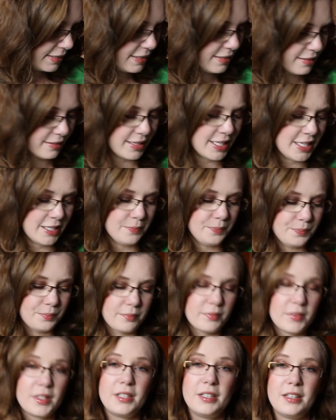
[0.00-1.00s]
Then
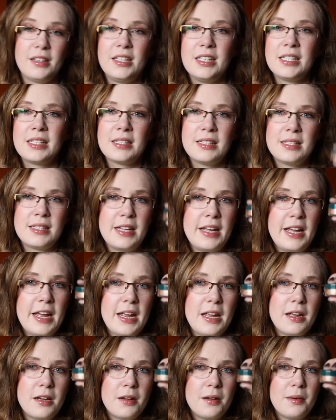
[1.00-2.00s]
this is
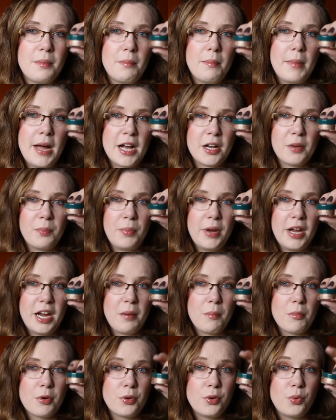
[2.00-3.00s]
a MAC
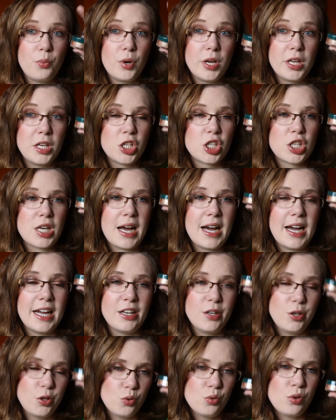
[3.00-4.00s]
pigment which I
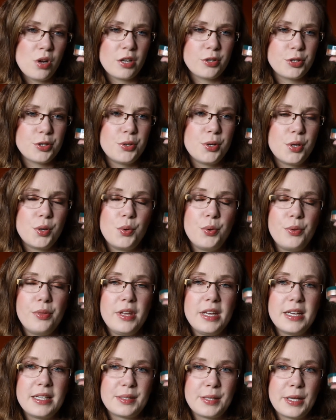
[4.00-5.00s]
do not know the
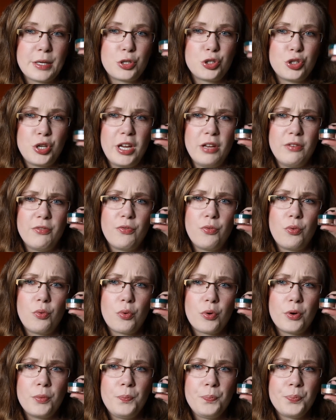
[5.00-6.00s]
exact shade
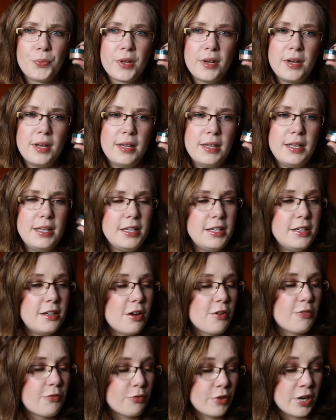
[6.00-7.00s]
for. A
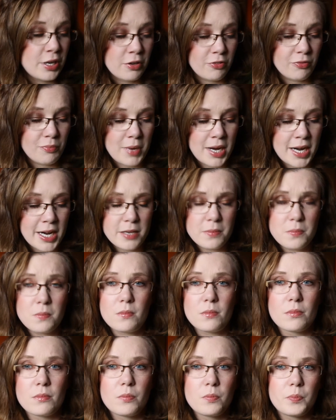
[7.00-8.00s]
friend of mine
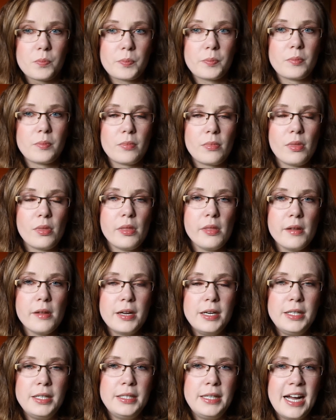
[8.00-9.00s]

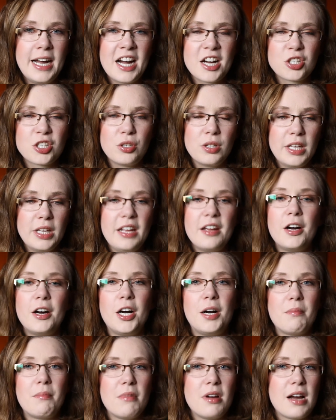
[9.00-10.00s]
actually
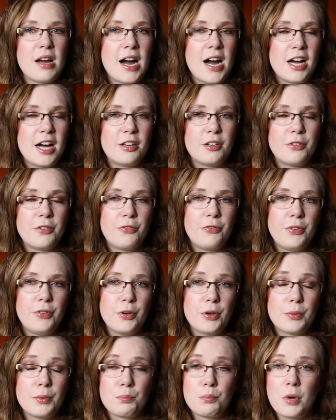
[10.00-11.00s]
got a
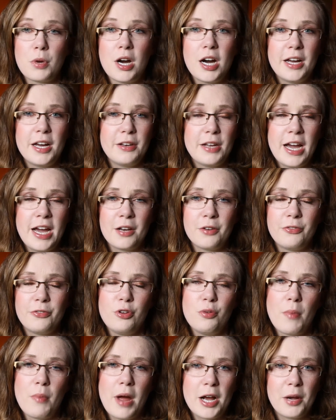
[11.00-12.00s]
few, had a few
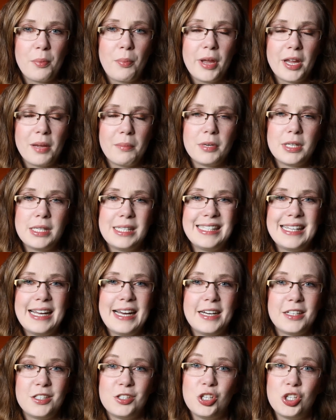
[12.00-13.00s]
MAC pigments,
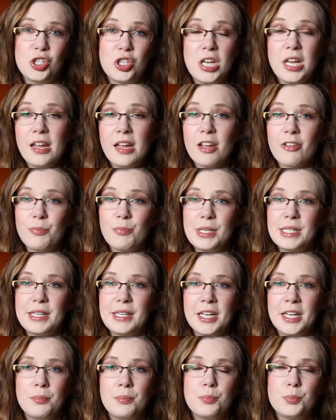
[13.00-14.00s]
and she gave me
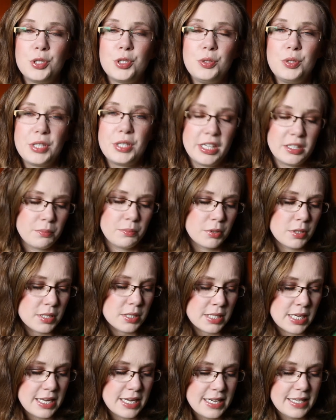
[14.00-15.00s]
two samples.
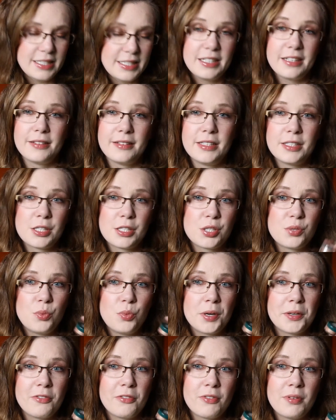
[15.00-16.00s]
This is
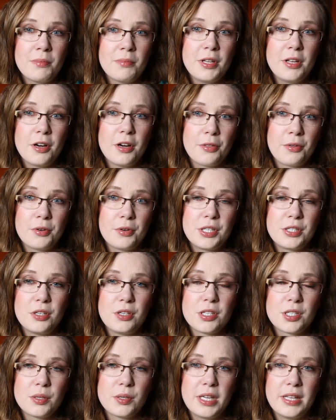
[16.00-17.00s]
one of them. The other is
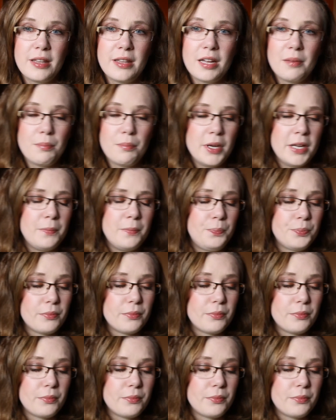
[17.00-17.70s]
also in that bin.